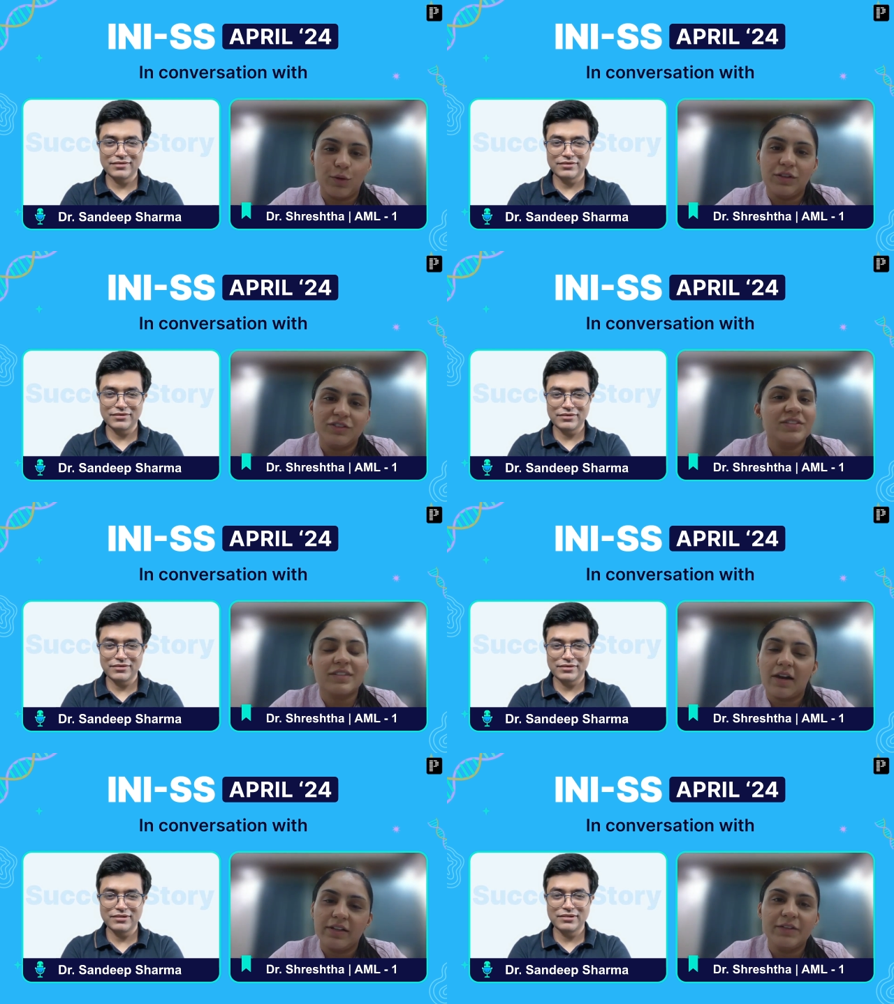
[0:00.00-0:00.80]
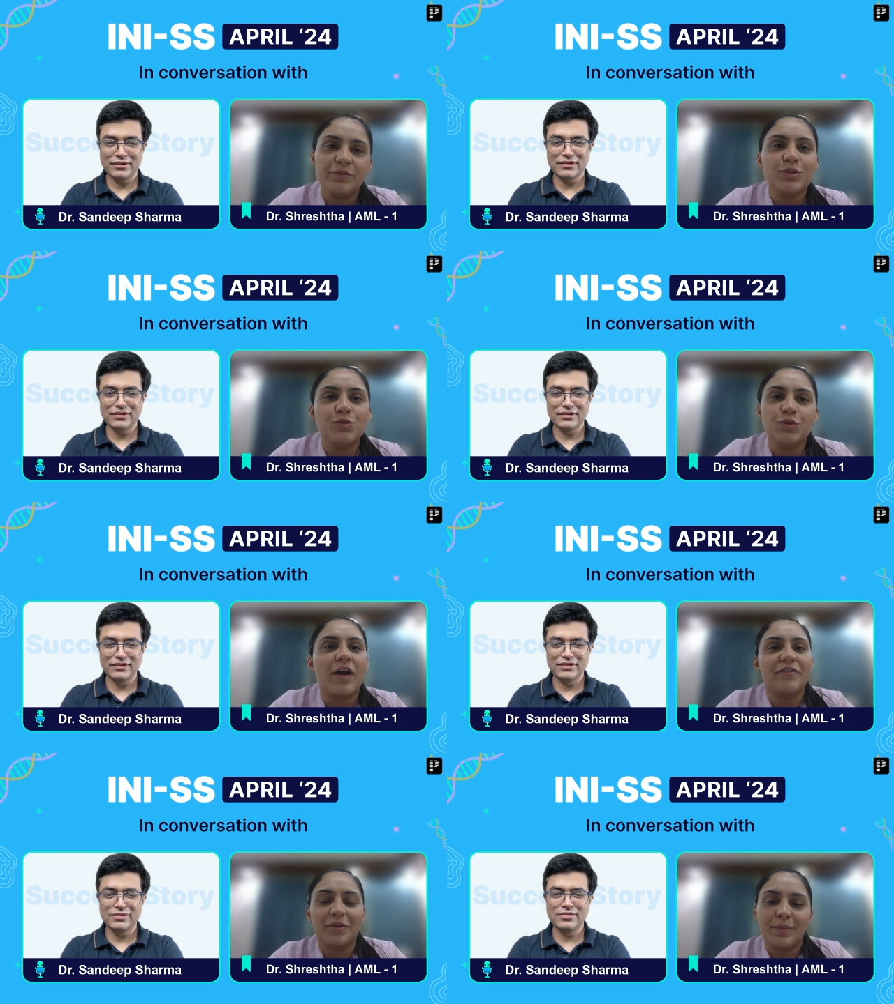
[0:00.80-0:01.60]
Speaker 1: all. Just it was soon
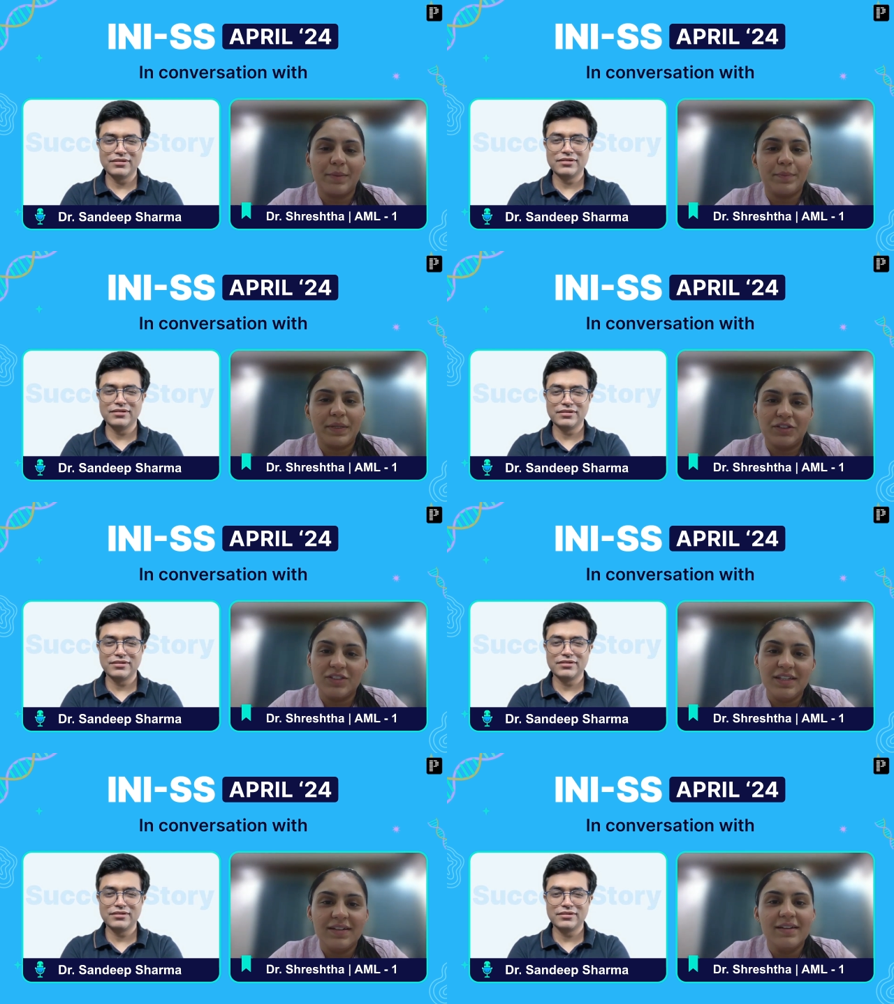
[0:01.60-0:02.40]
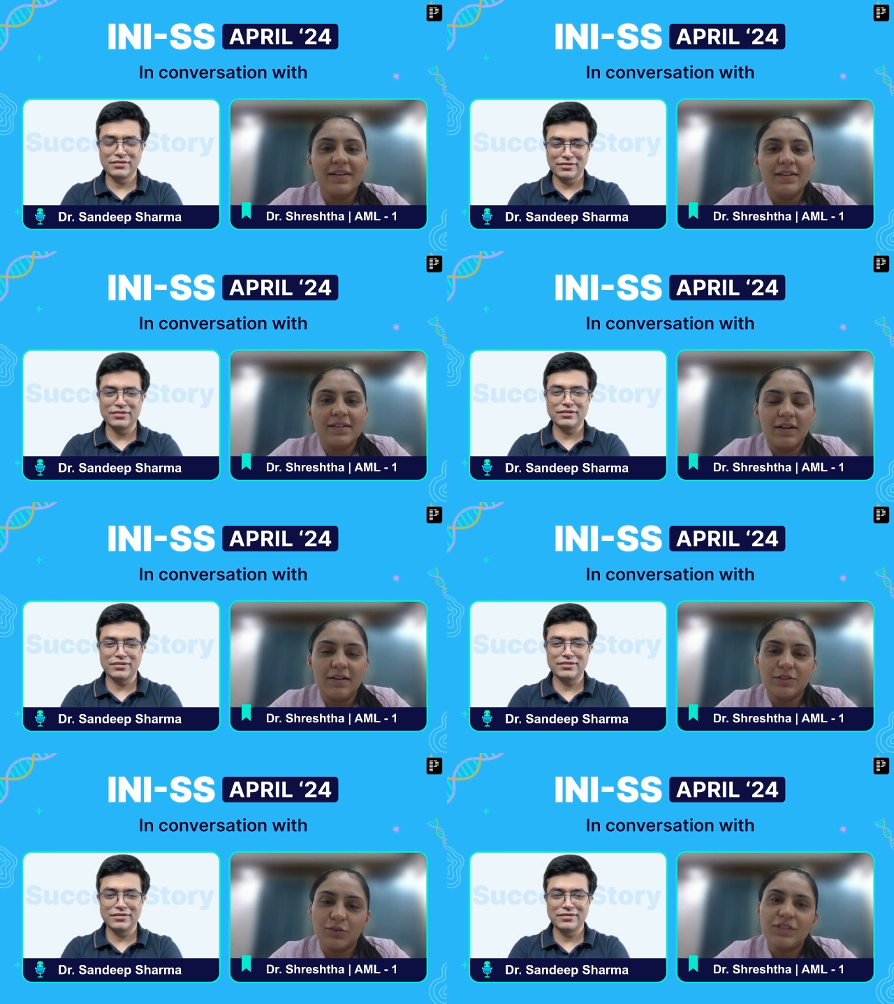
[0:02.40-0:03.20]
after my PG. Uh, mm-hmm.
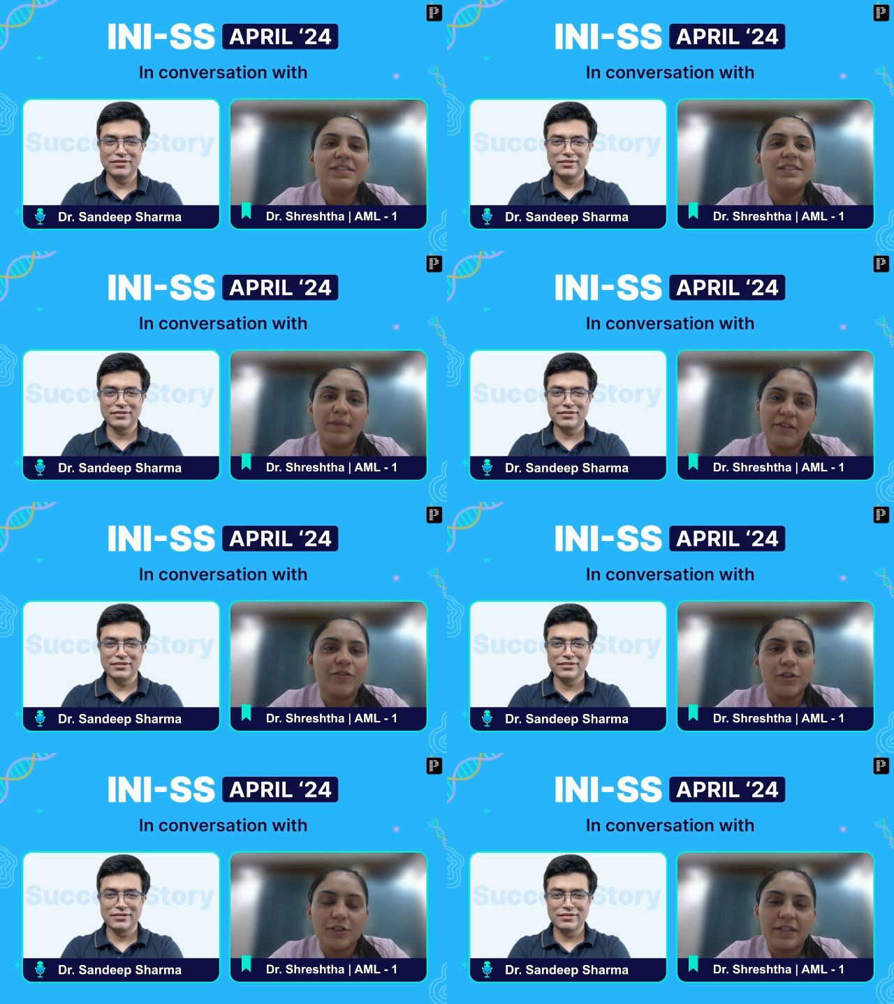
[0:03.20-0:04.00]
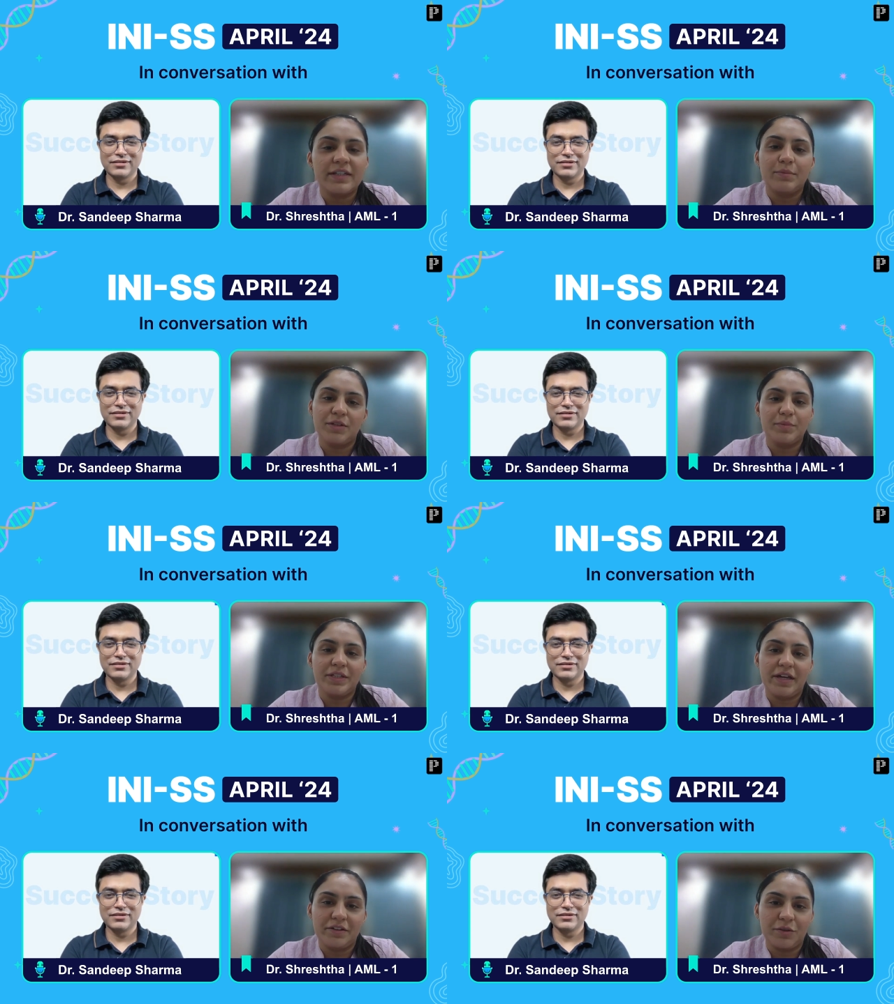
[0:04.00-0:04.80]
so this is my first attempt in
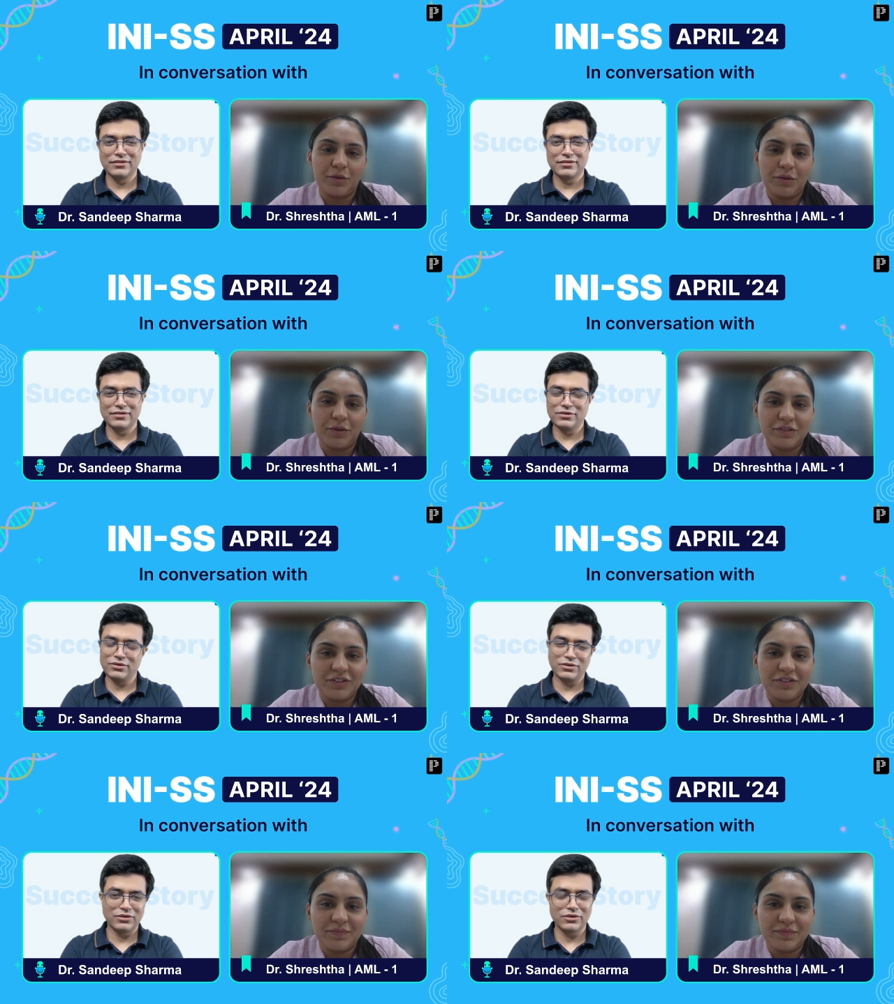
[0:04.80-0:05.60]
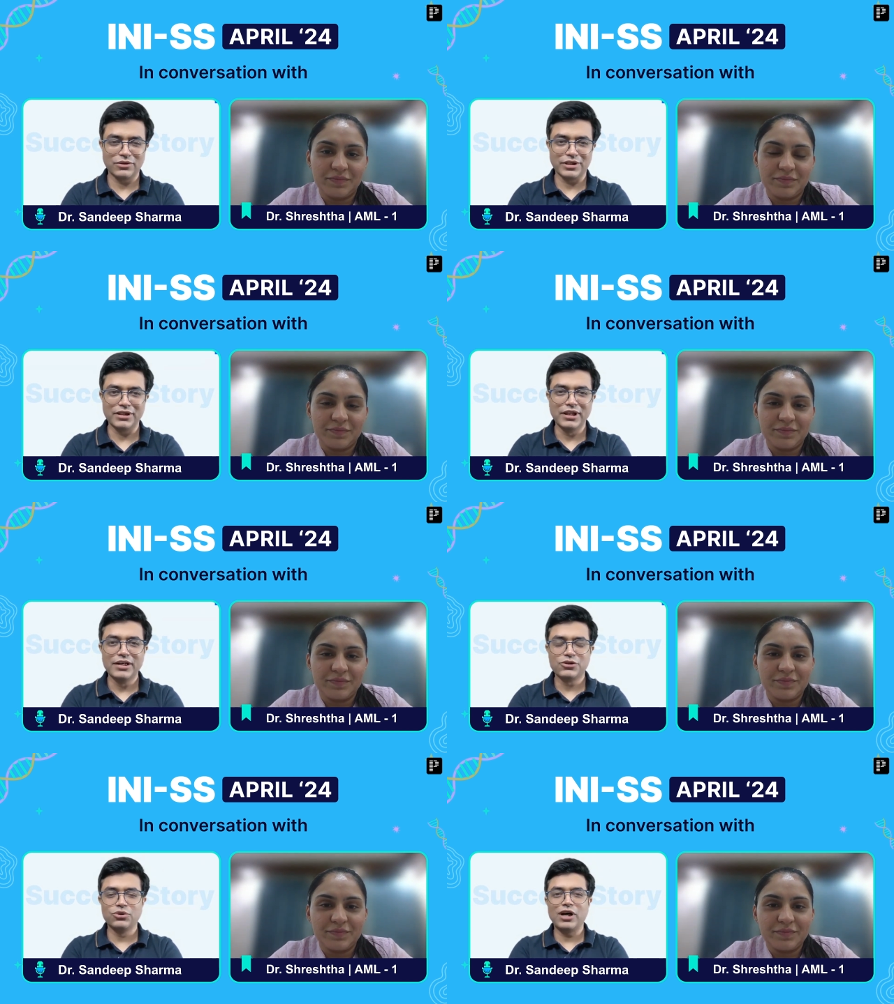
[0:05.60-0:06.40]
pediatric oncology.
Speaker 2: Okay.
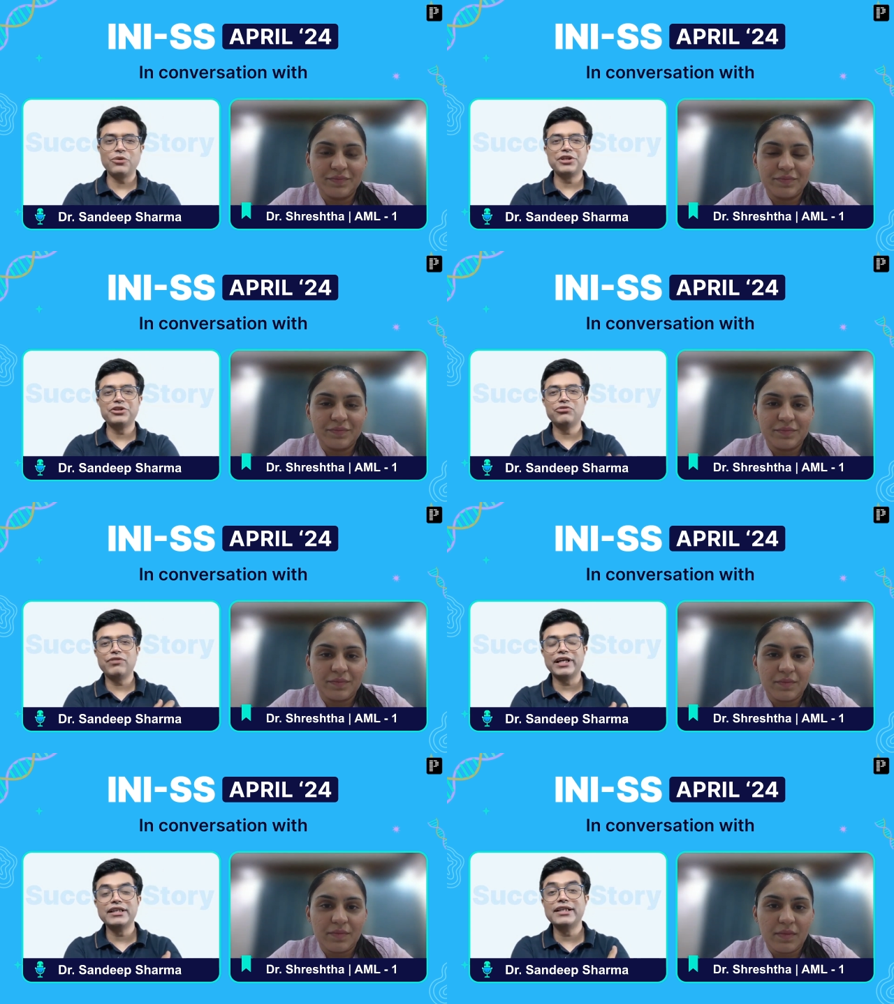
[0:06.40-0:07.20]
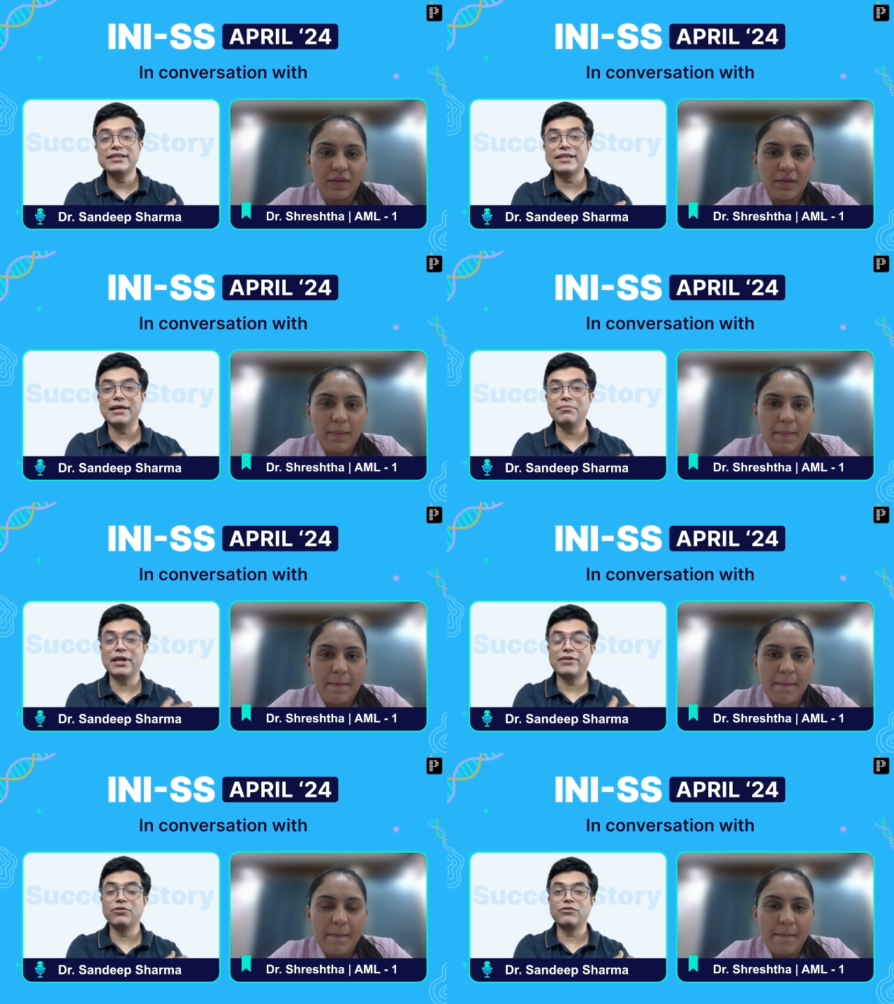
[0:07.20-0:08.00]
So how did you find the exam? Like,
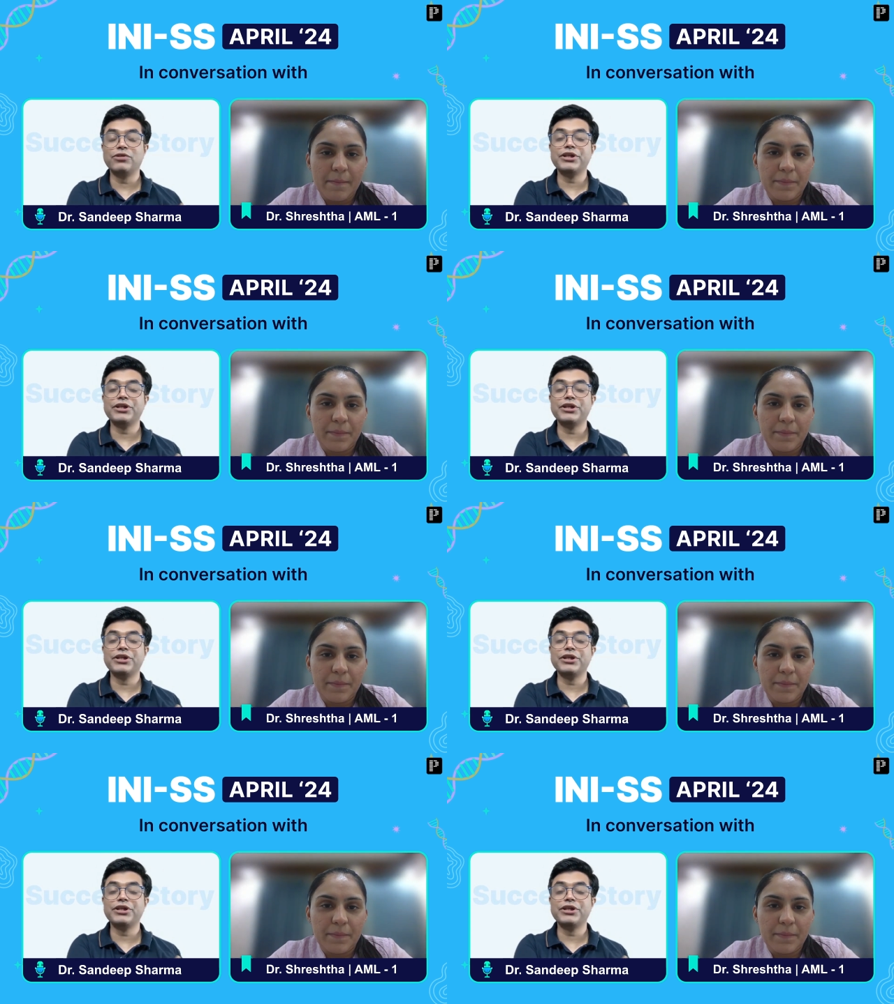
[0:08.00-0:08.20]
what were